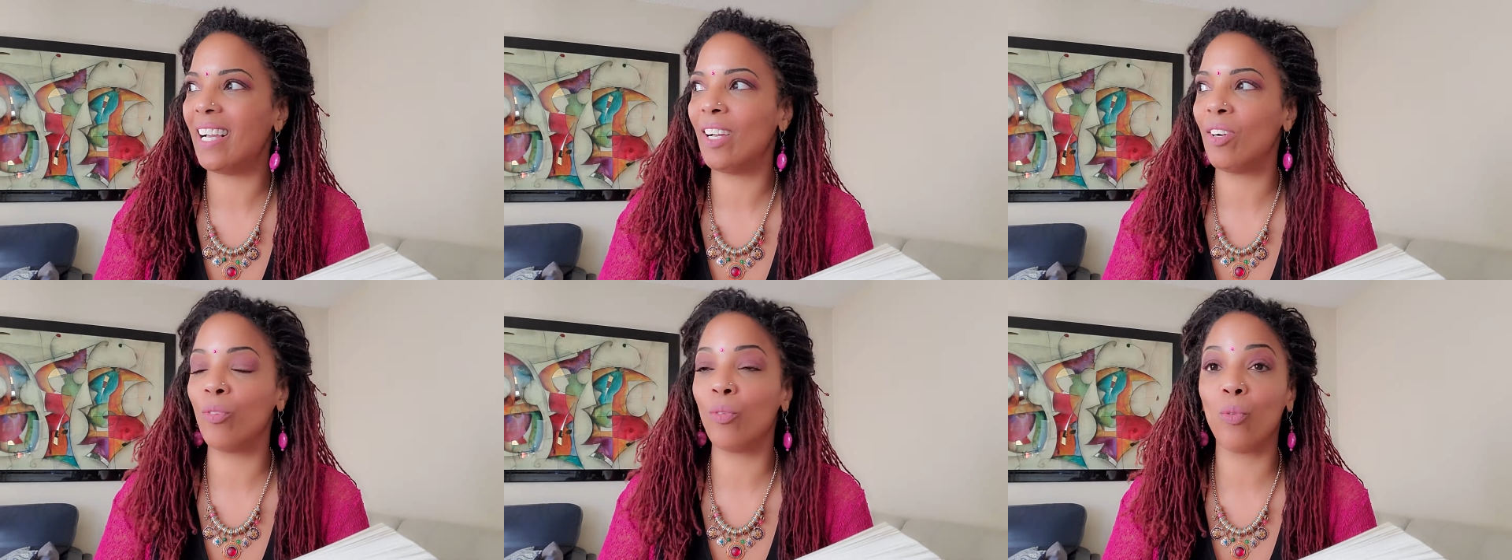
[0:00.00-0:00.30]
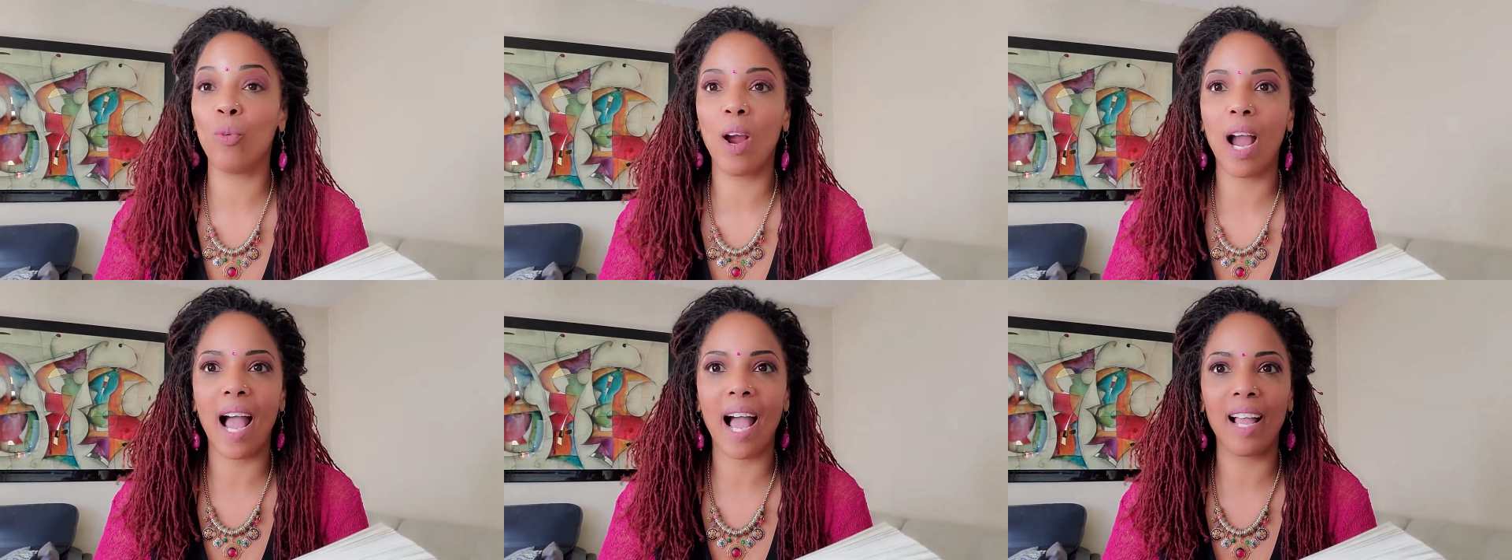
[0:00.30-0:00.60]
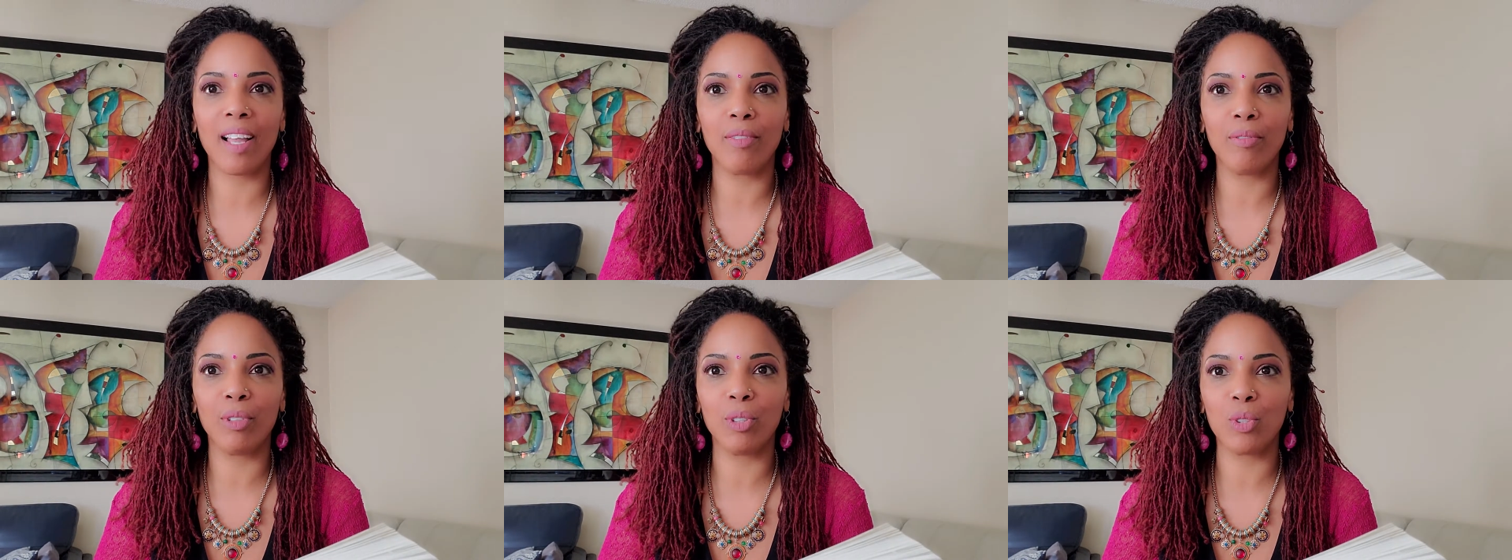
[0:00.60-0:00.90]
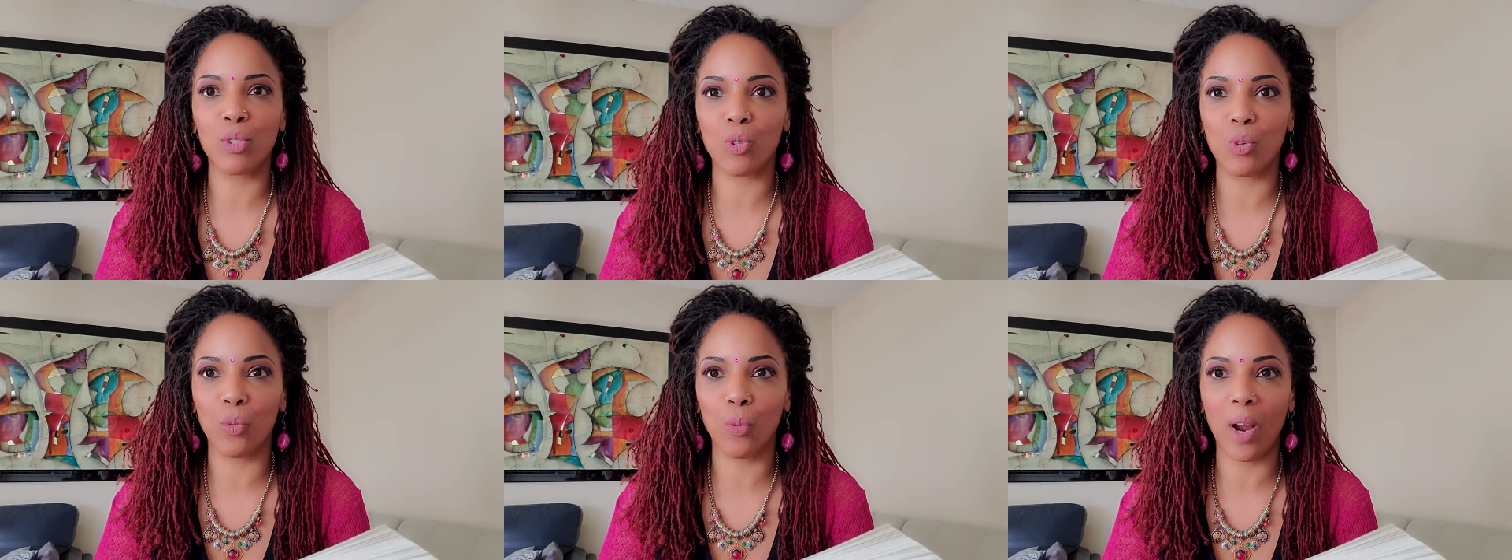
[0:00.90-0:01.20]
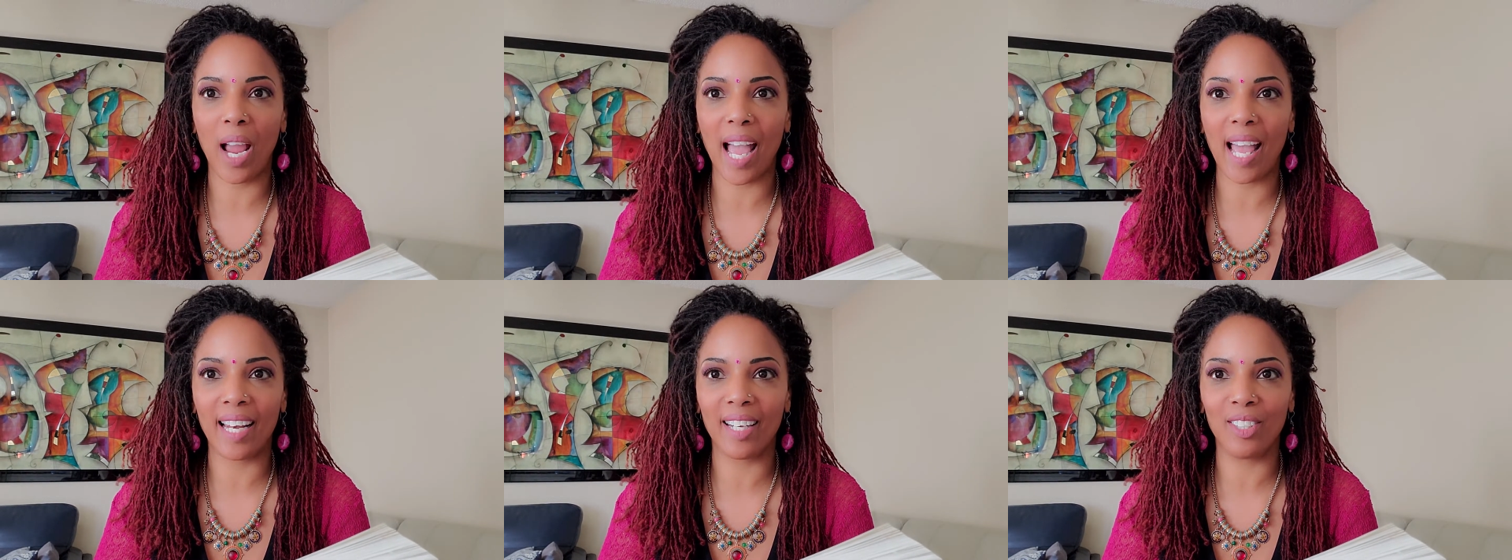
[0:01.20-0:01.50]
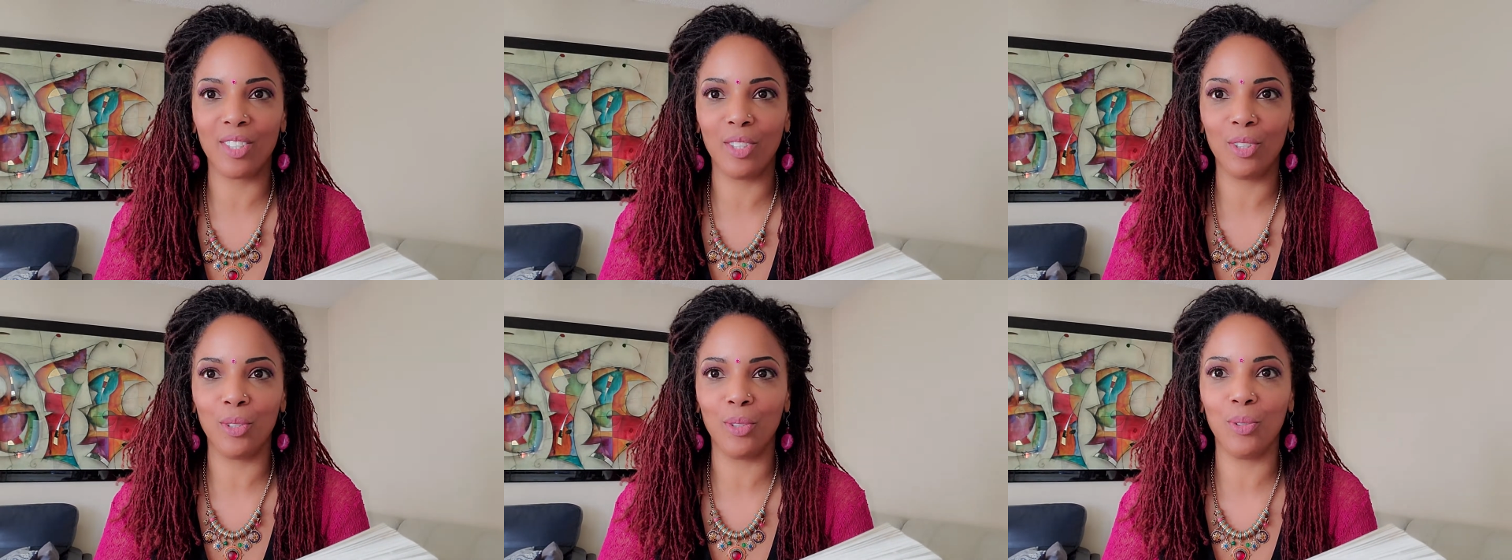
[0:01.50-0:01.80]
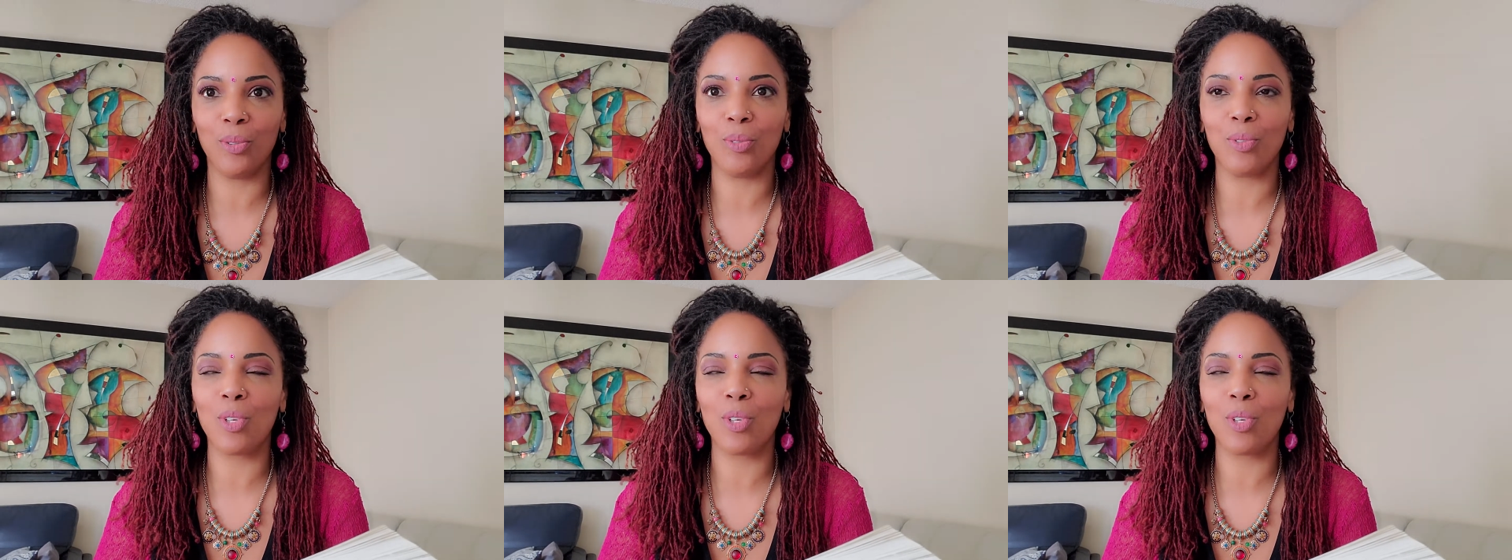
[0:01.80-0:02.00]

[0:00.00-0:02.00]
rivals gratitude.